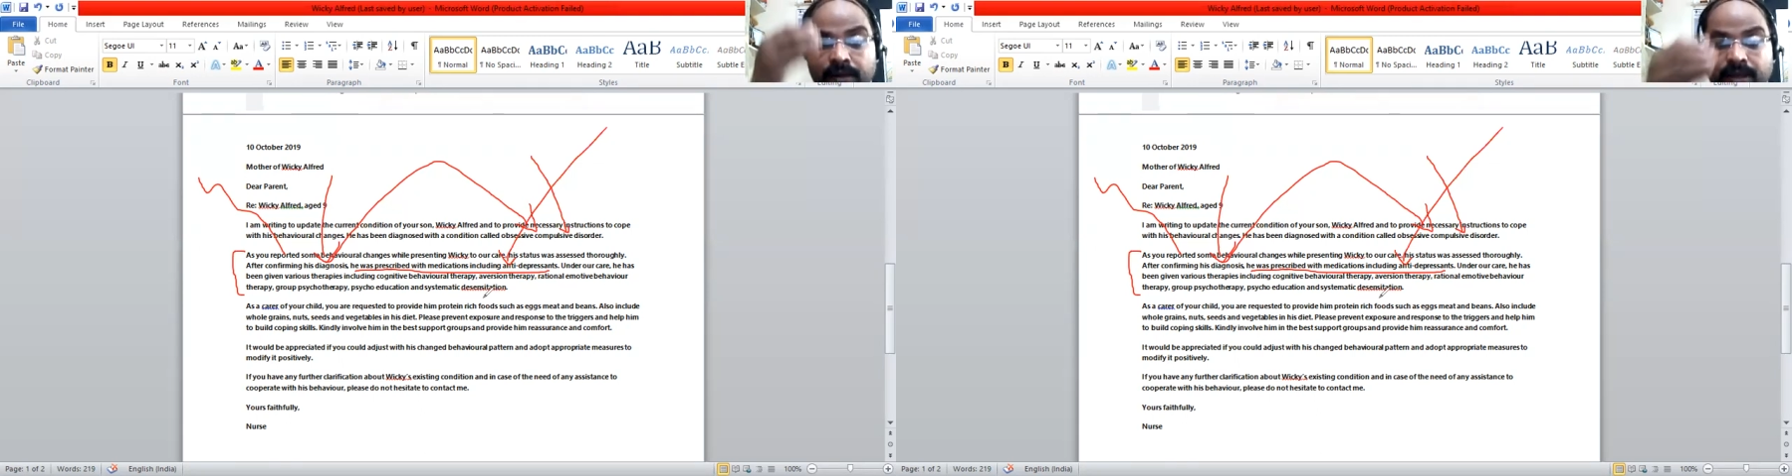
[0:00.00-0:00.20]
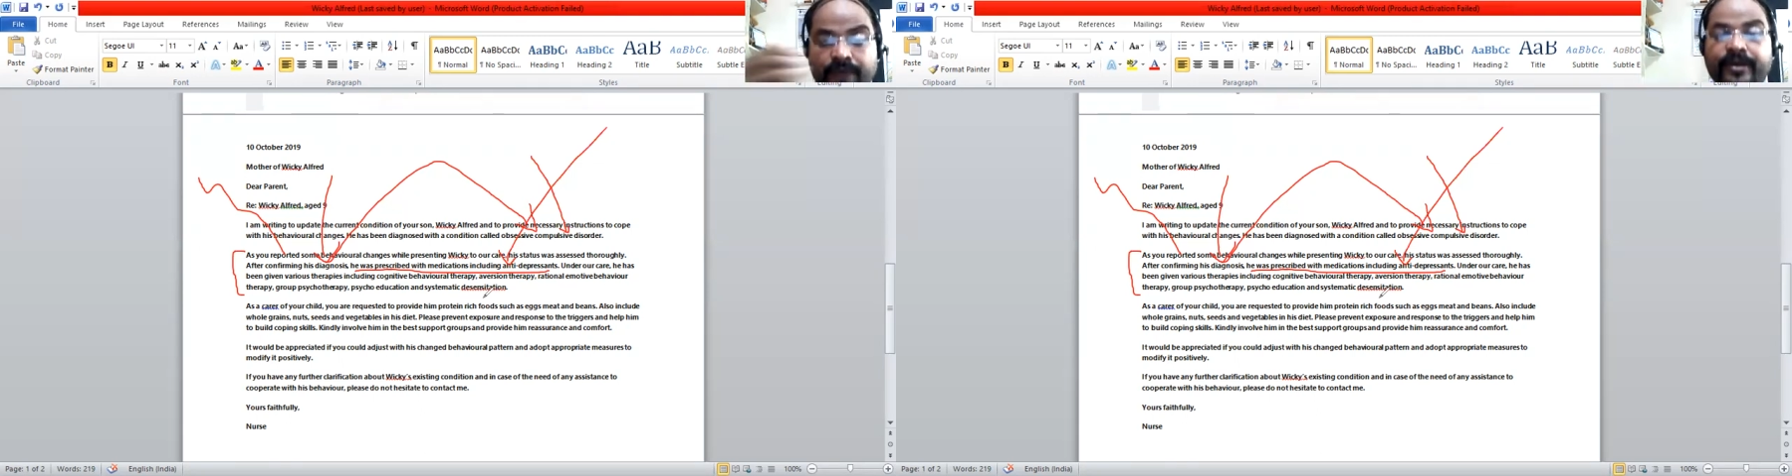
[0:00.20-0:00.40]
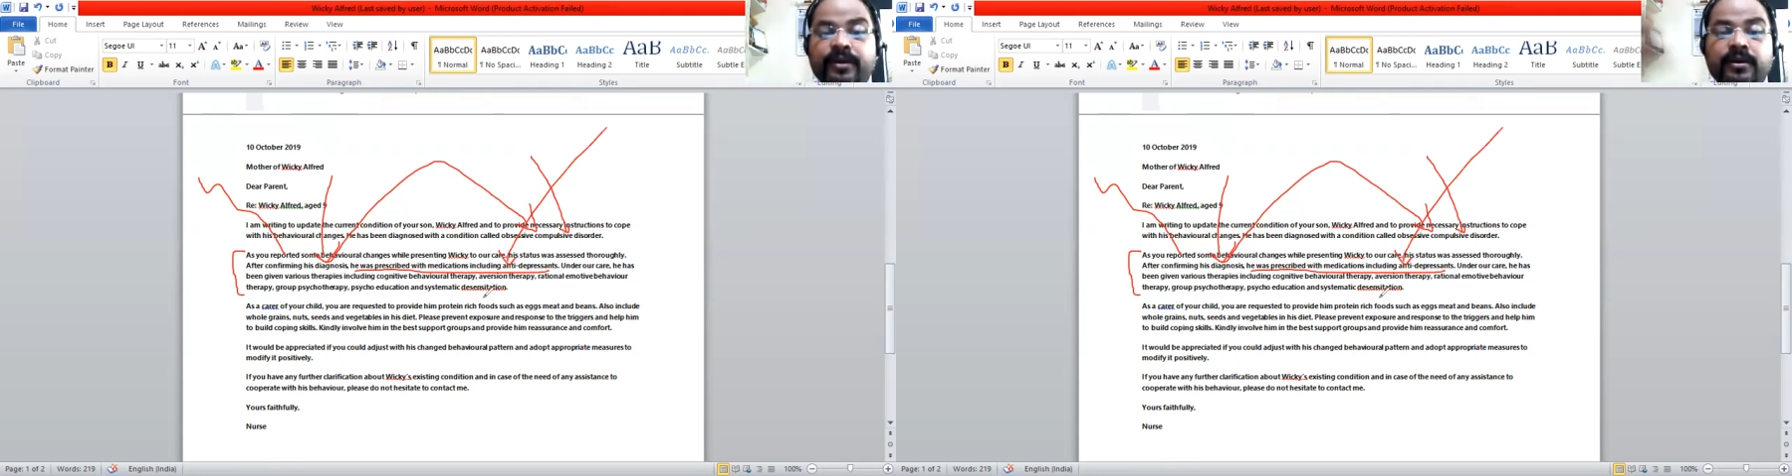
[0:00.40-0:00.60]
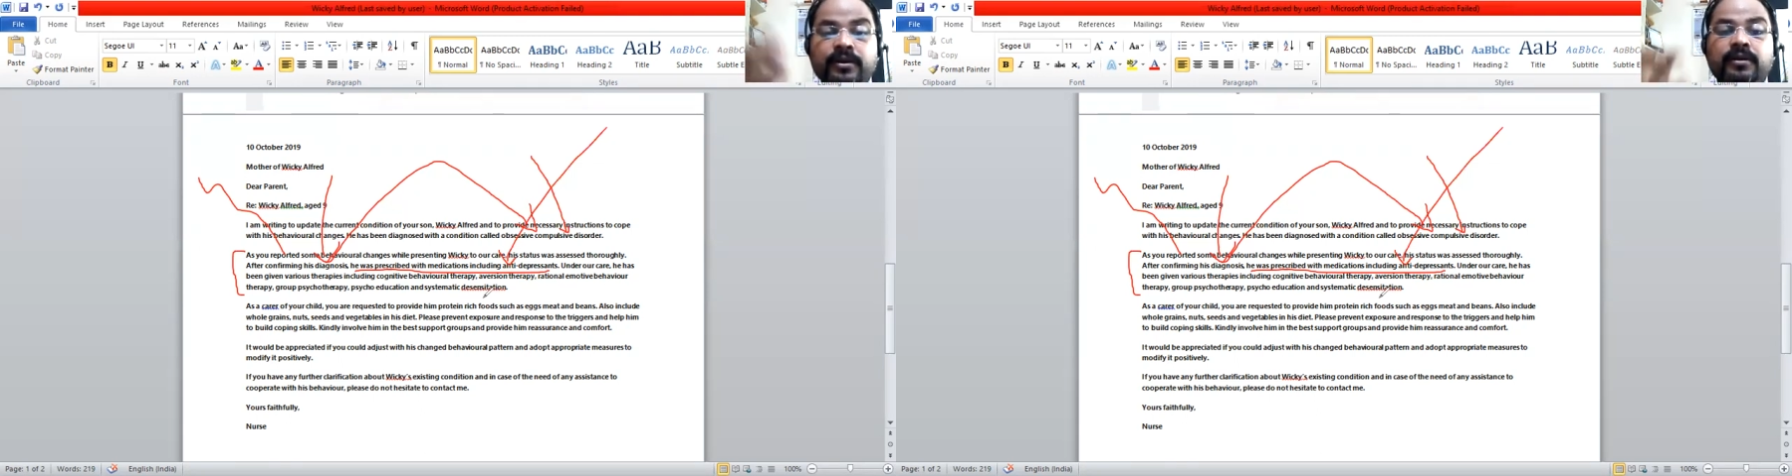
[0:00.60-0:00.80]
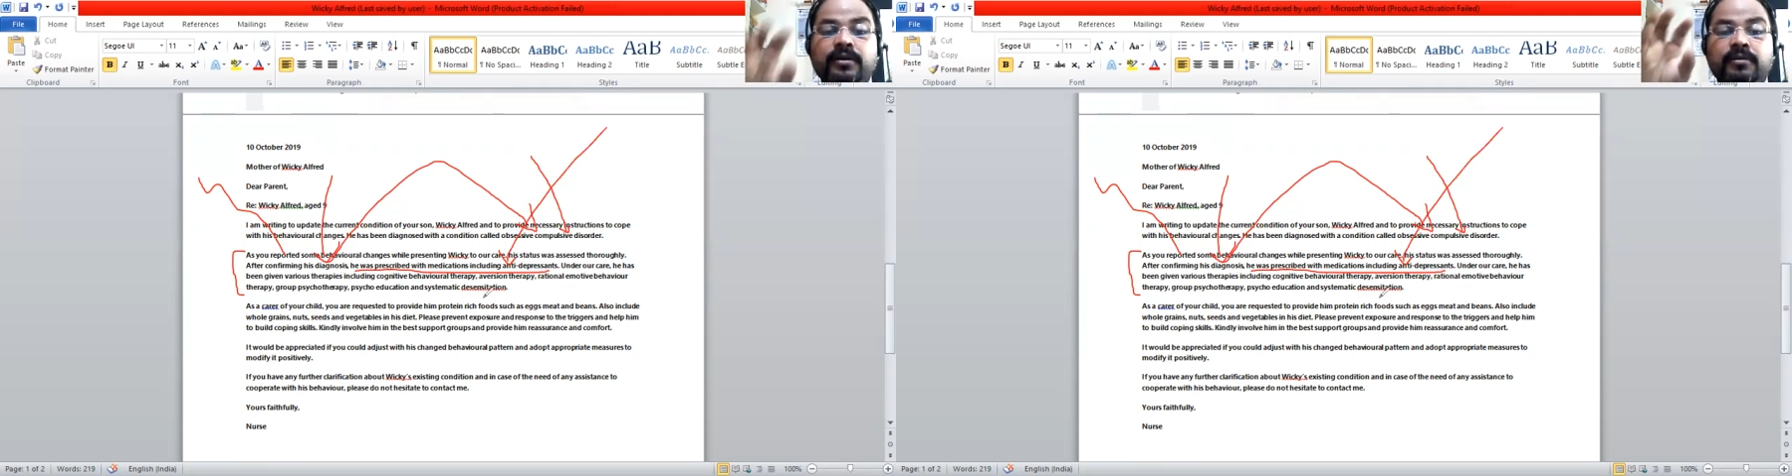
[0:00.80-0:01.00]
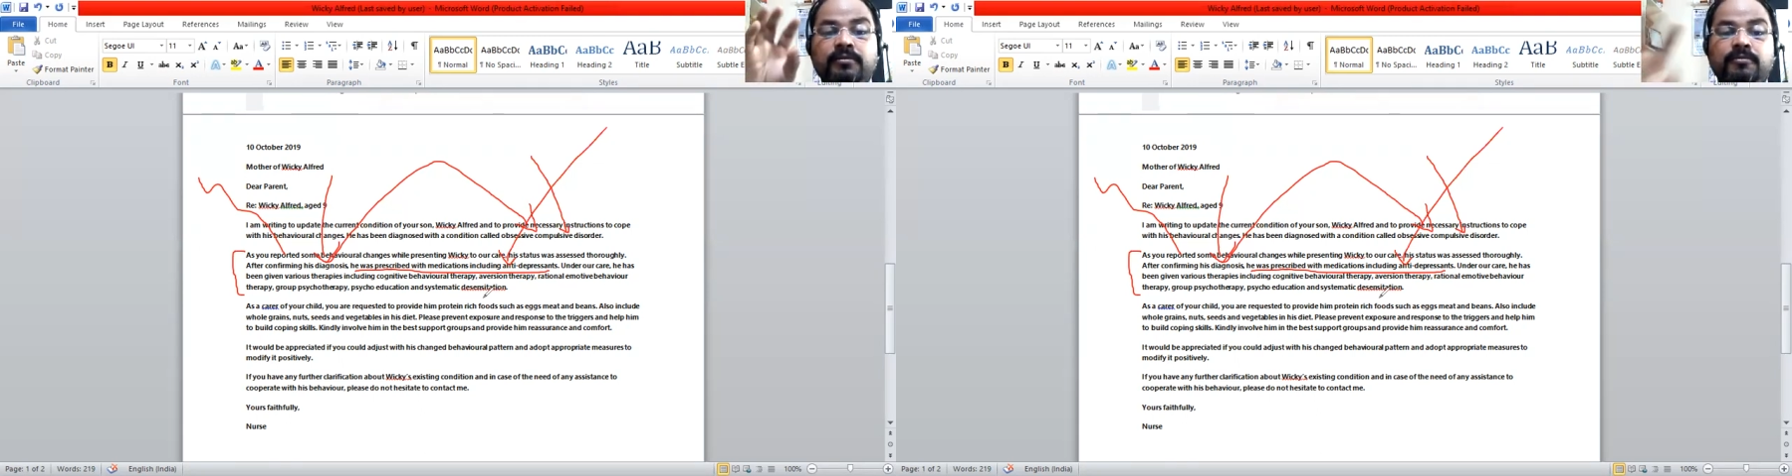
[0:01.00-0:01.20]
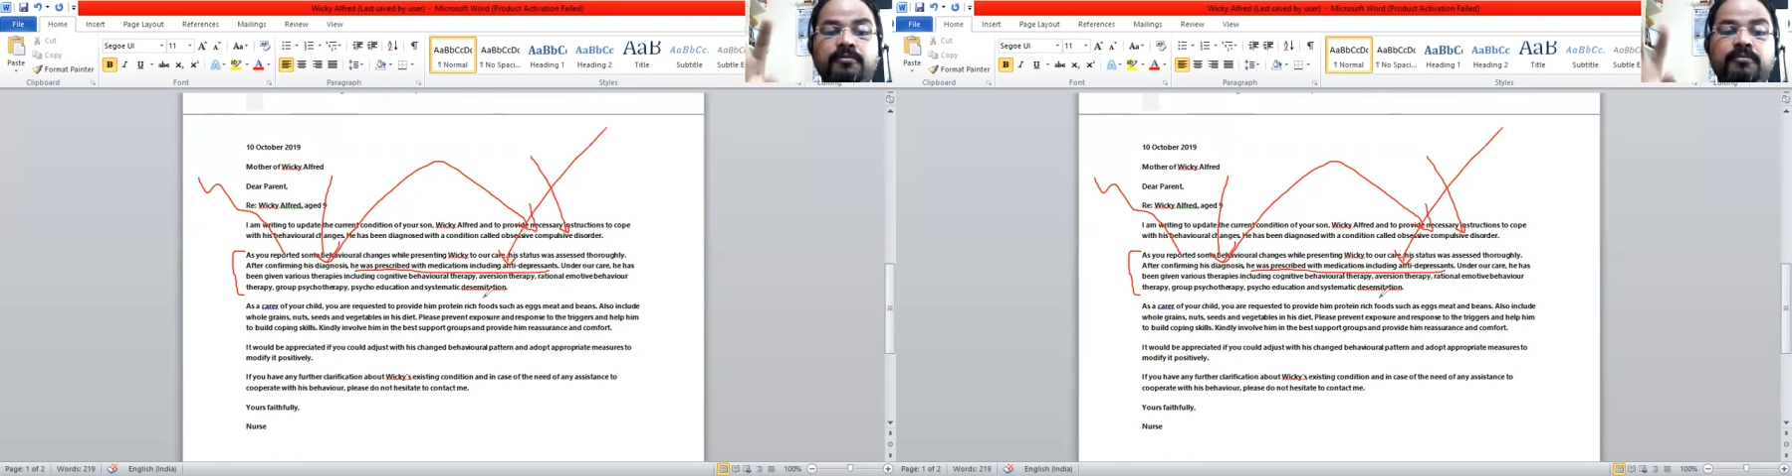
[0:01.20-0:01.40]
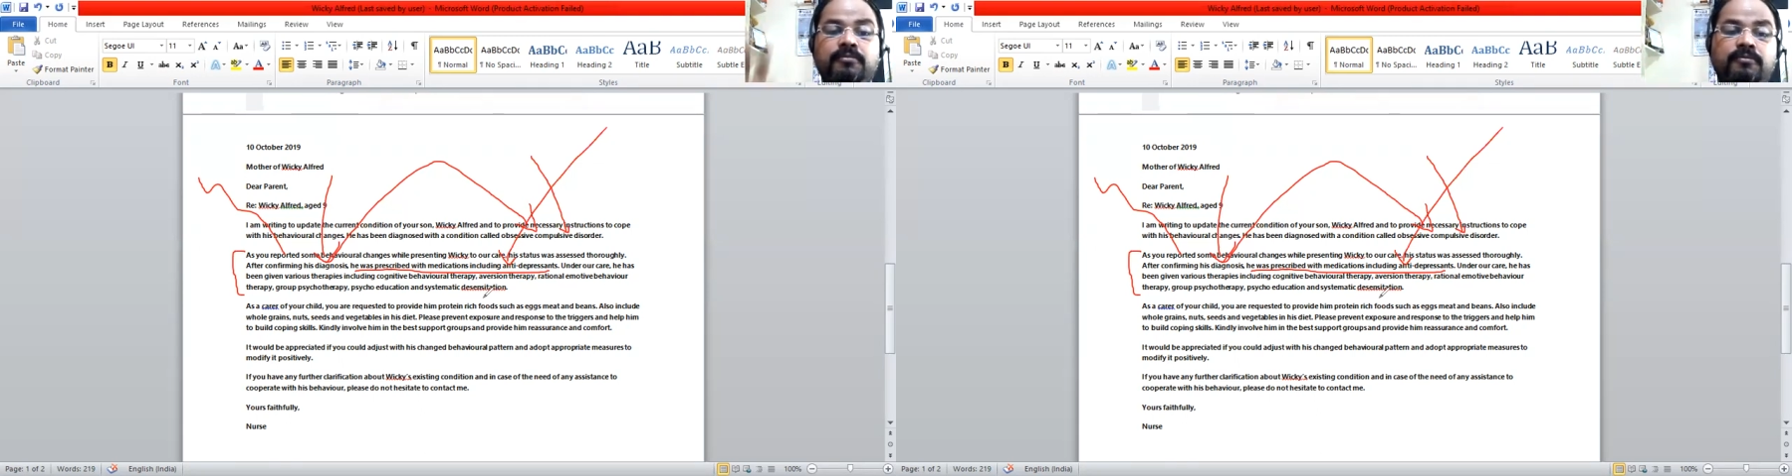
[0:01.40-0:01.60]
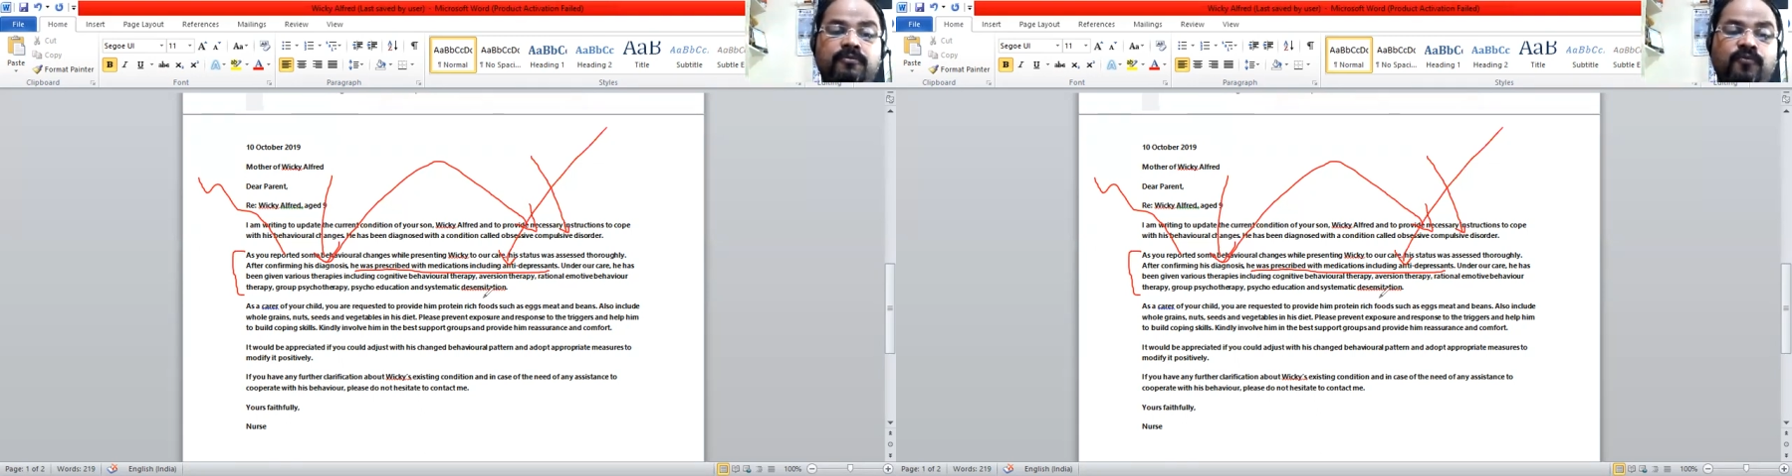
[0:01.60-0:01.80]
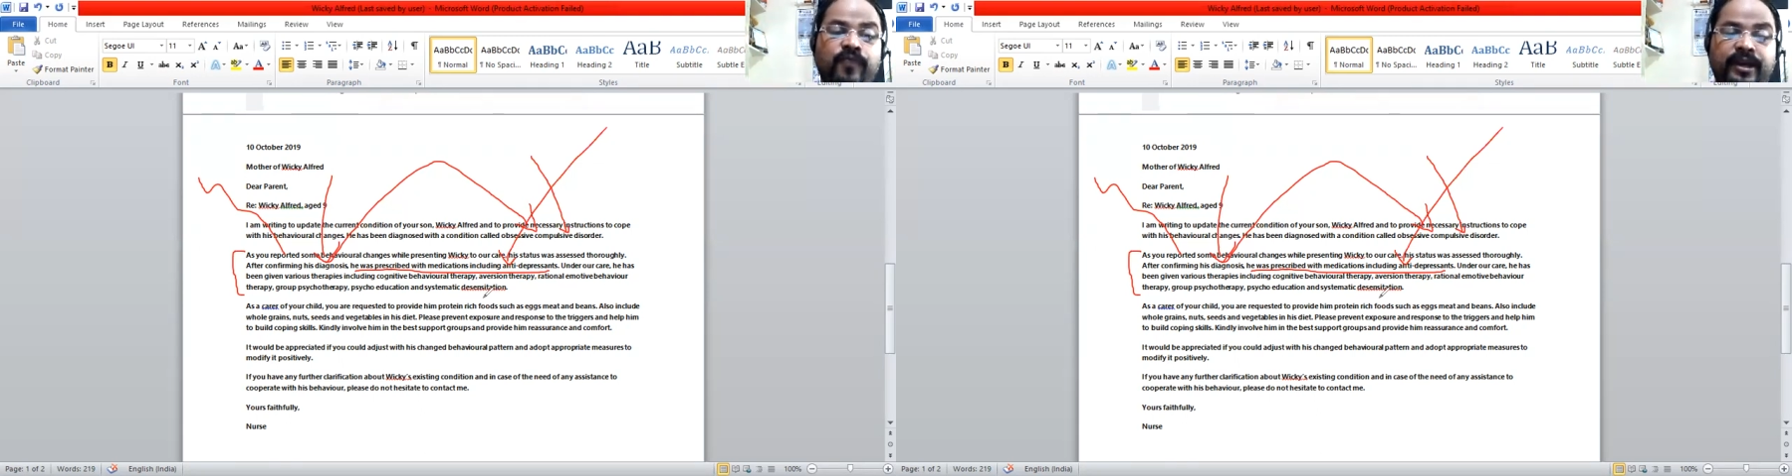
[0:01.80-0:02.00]
giving
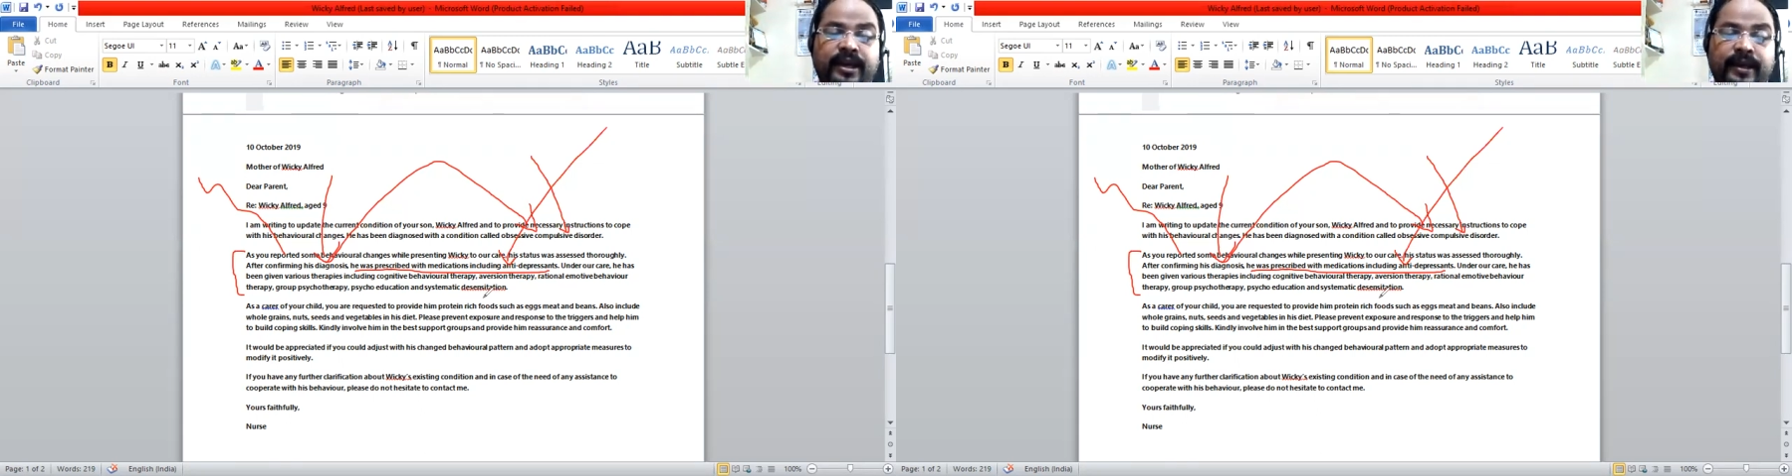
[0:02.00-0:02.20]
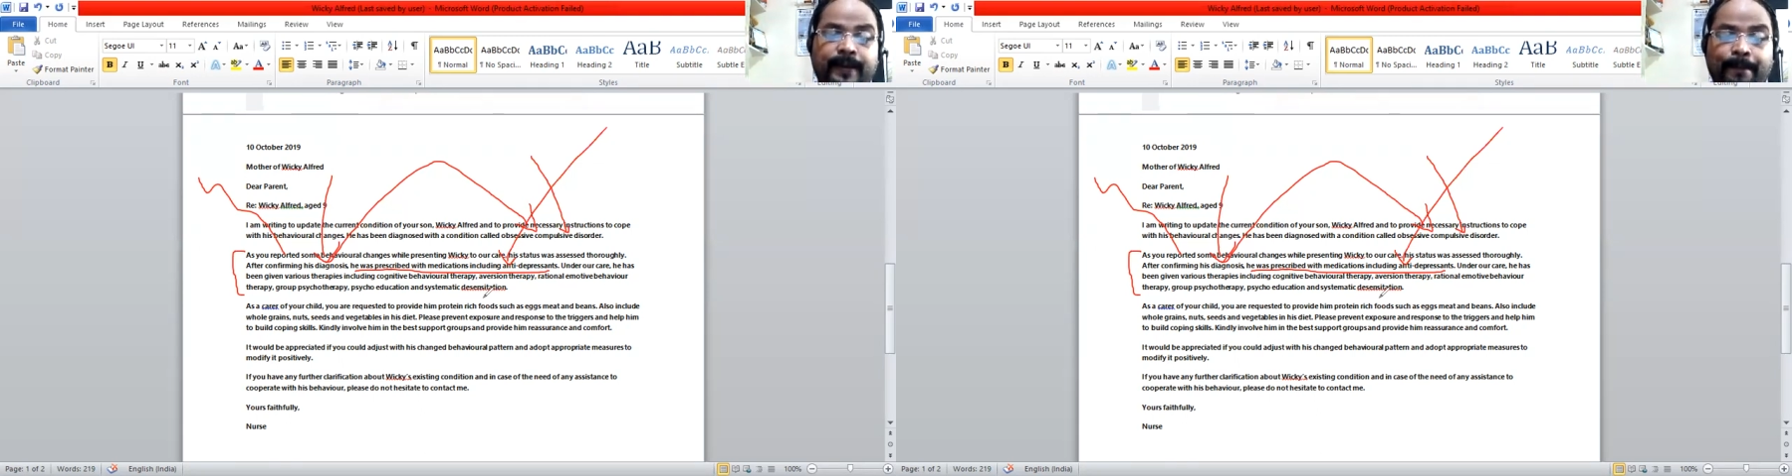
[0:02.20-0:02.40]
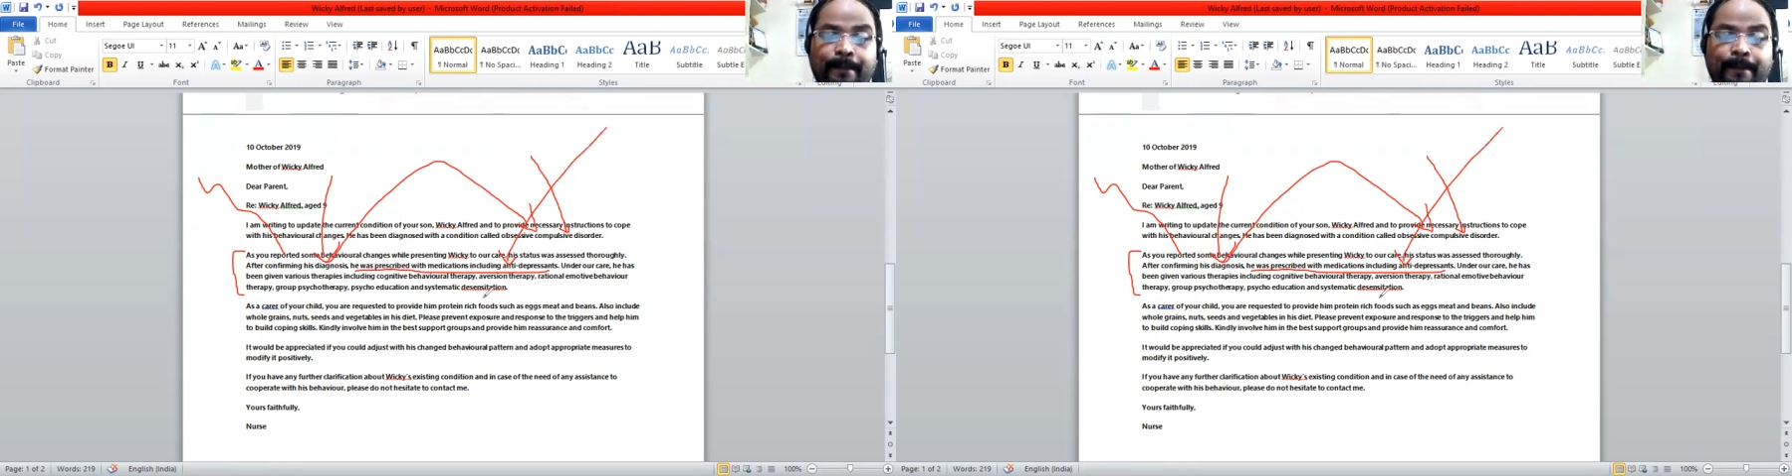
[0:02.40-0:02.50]
Wicky.